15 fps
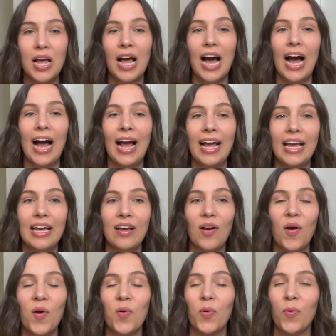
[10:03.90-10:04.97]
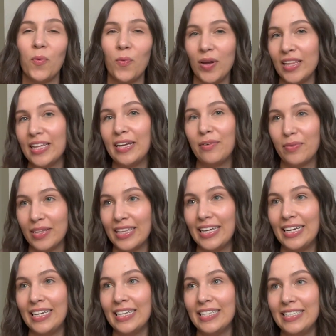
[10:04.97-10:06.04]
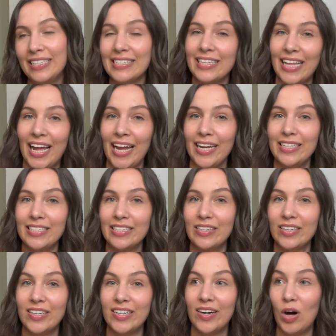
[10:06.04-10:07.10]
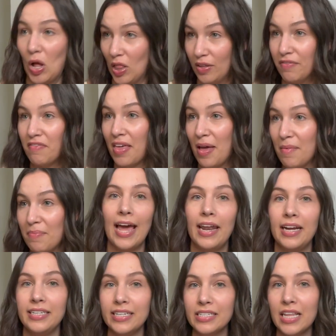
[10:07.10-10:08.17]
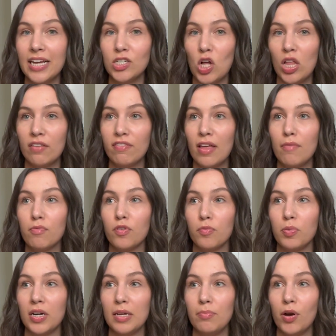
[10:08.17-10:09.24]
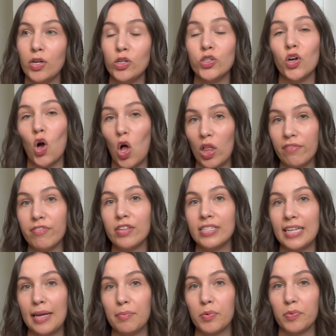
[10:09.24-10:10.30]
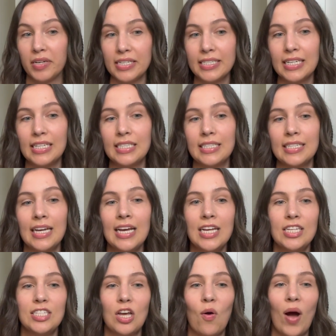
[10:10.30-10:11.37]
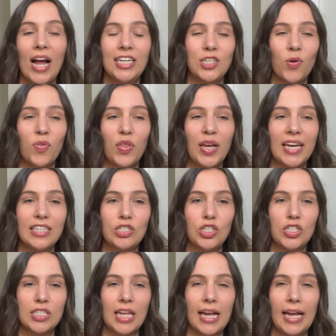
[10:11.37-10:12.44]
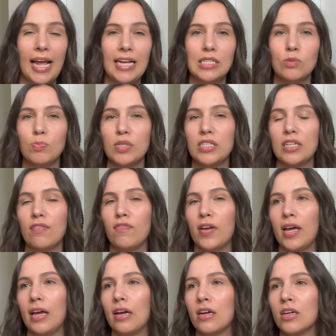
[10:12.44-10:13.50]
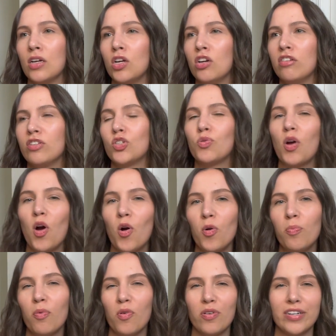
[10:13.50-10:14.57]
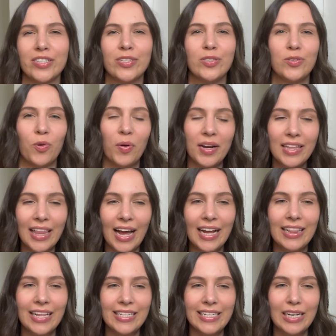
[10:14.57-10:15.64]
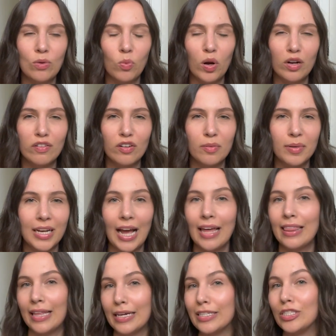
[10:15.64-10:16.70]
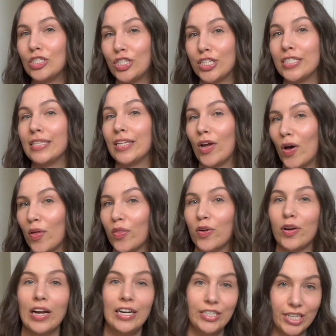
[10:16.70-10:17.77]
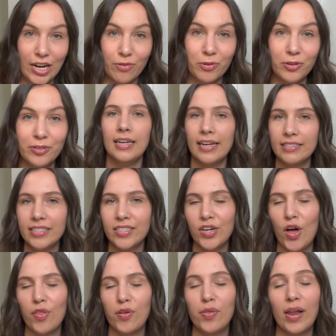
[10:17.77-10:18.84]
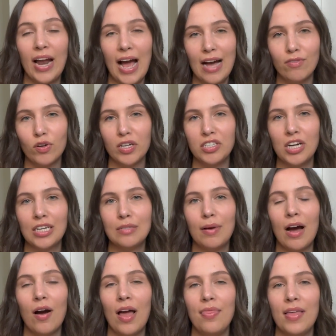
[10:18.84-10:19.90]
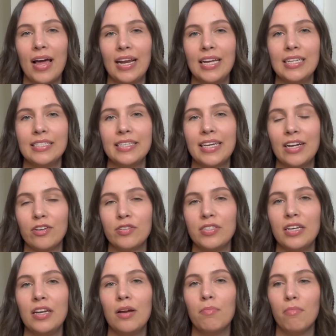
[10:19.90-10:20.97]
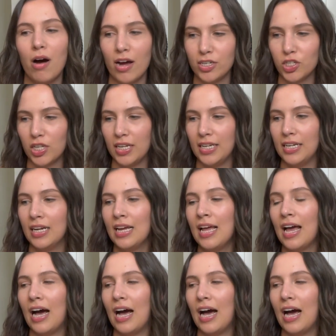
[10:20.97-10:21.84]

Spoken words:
I really, really disliked all of them. And I dislike all of them for pretty much all of the same reasons. So I don't think it's just like a specific trope or storyline that didn't work for me. I think it's just the author in general. Next is an author that I have already talked about, and that is Kirsten Machlin.